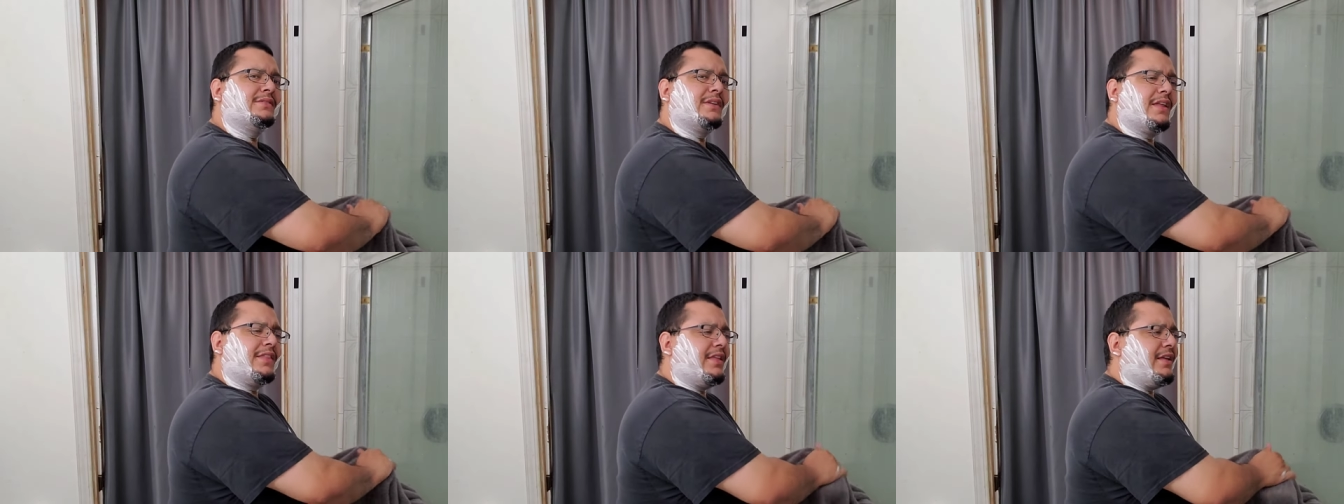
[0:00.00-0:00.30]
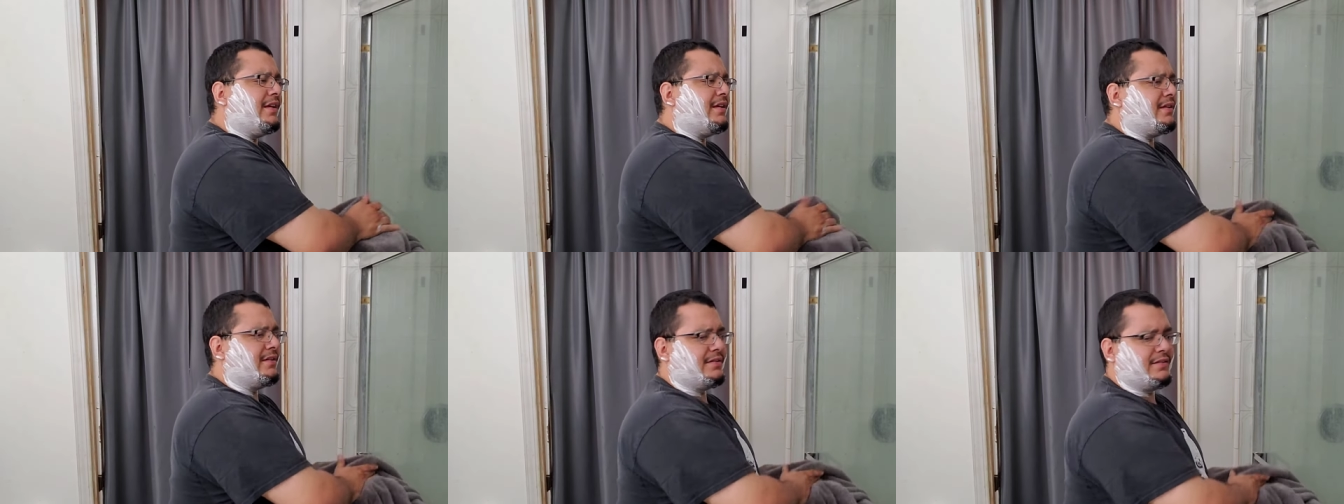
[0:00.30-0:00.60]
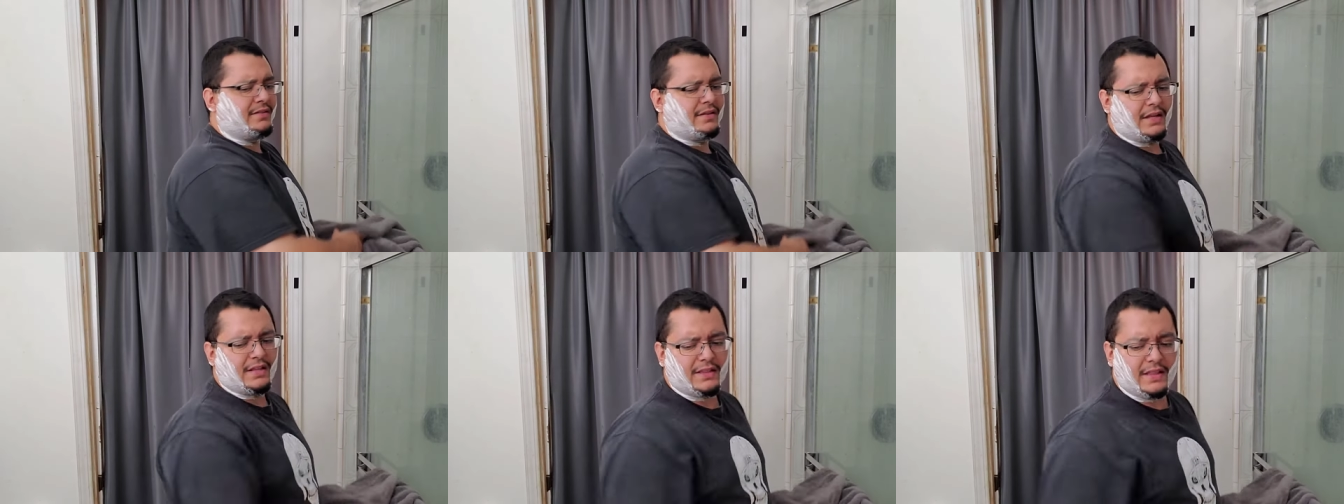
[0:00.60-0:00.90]
I think.
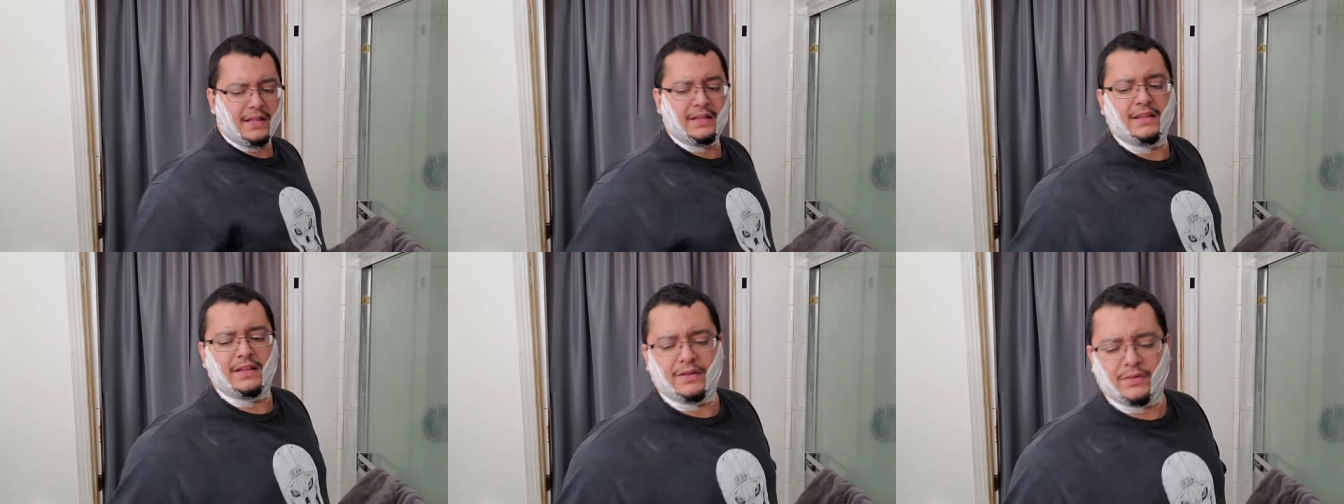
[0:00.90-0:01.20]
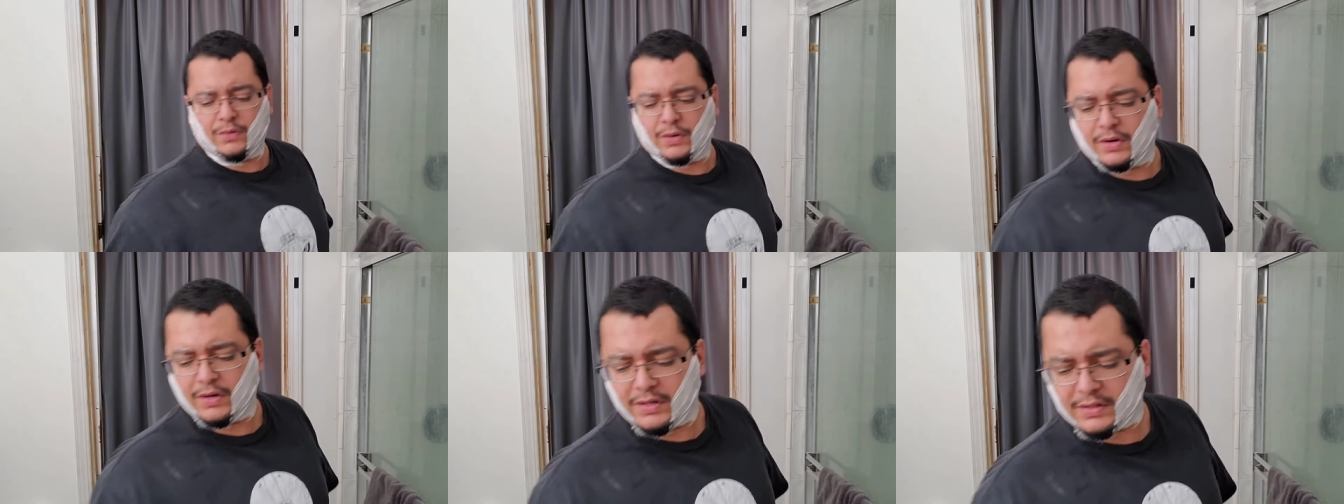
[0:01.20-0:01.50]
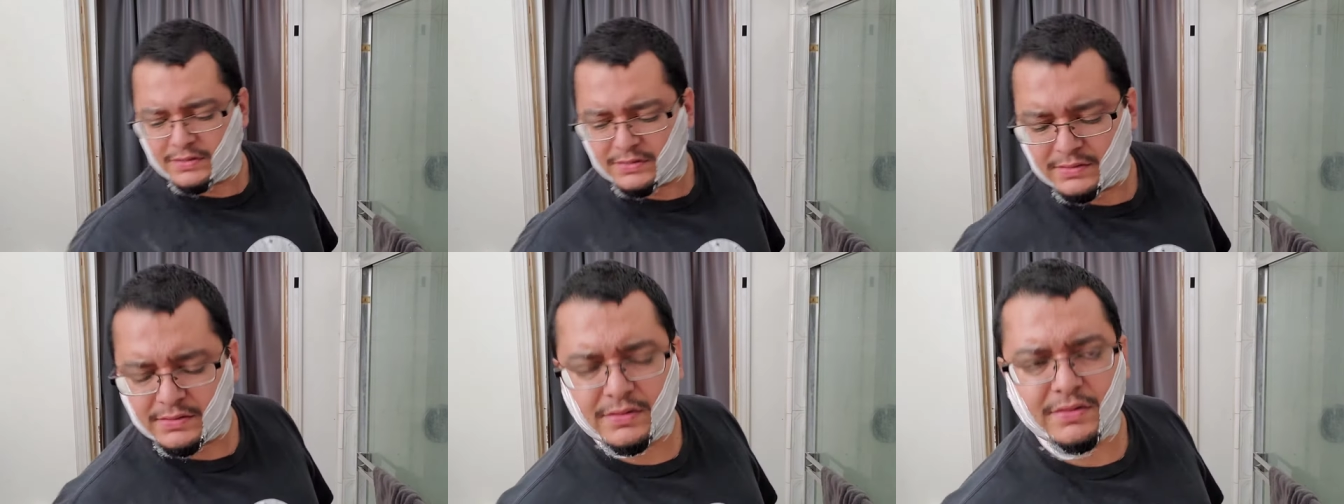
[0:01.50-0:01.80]
I think the
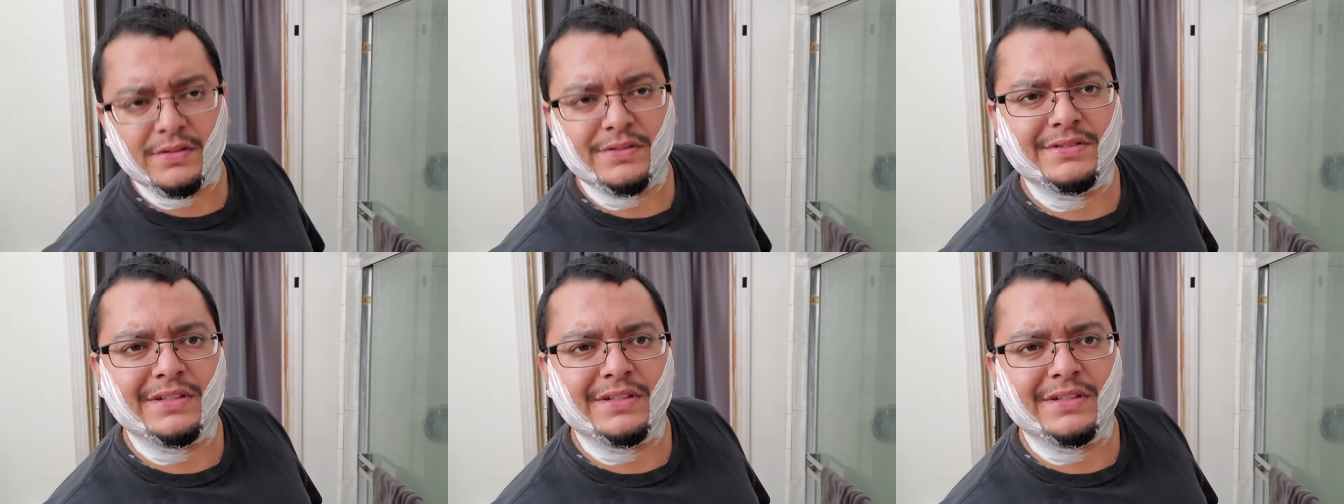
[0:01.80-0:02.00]
Aquarius or